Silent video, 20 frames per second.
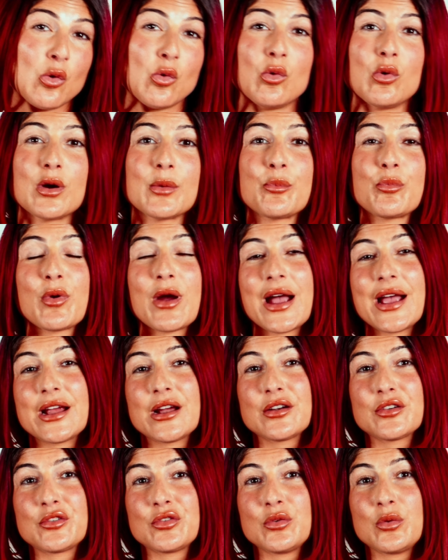or
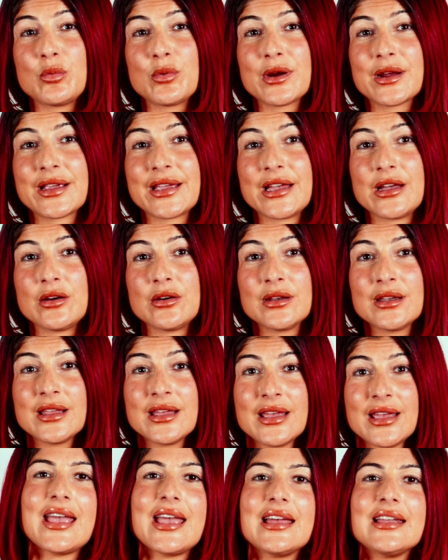prior to a workout.
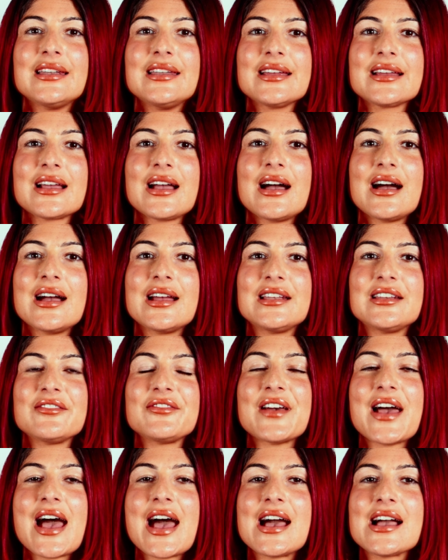And it kind
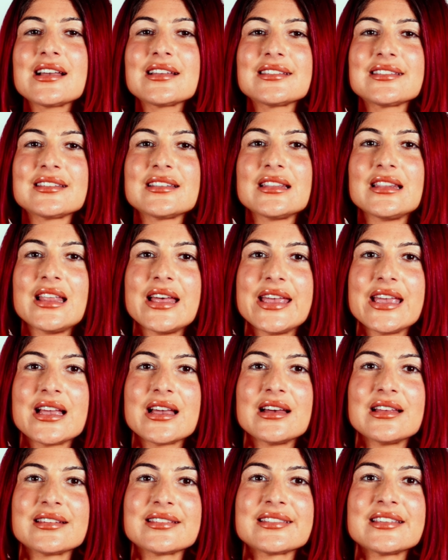of acts
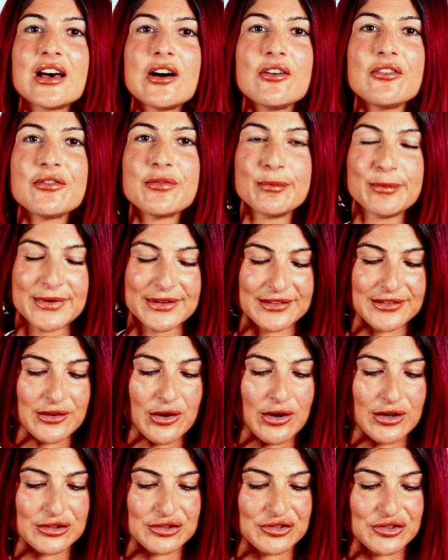like a
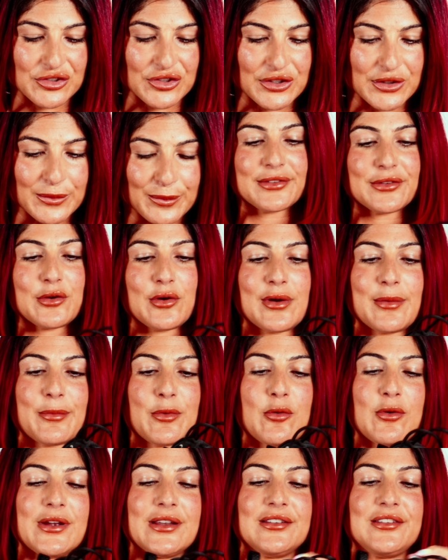self-massager. So I'm
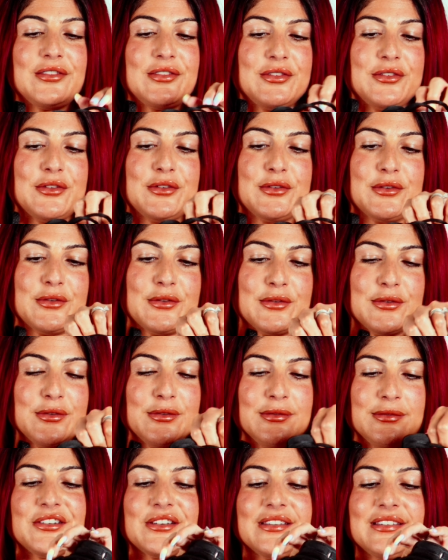going
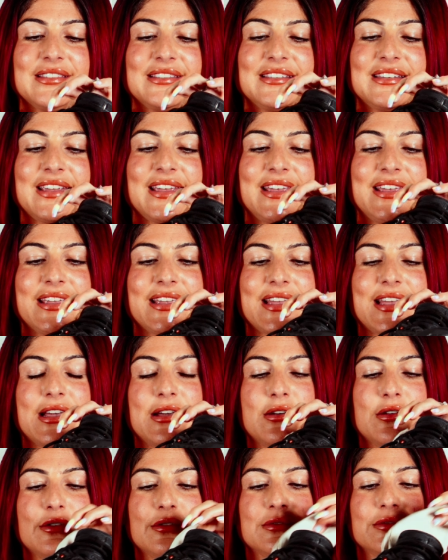to just take
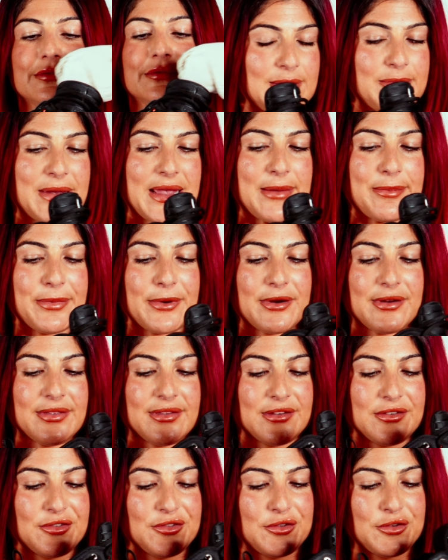out the paper in
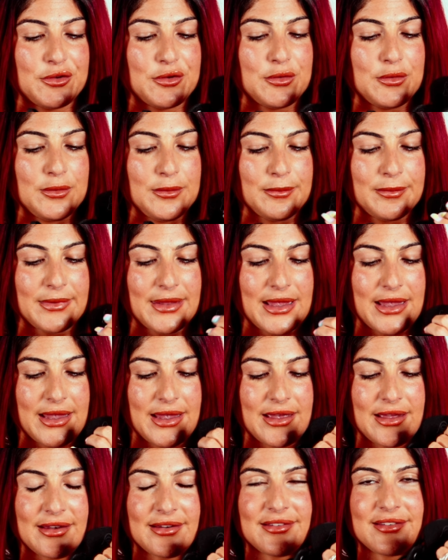this shoe,
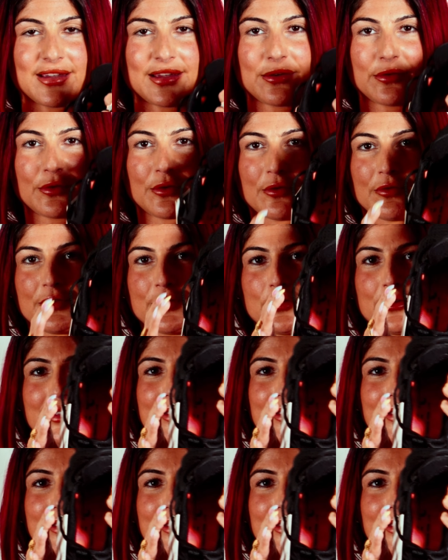and I don't know if you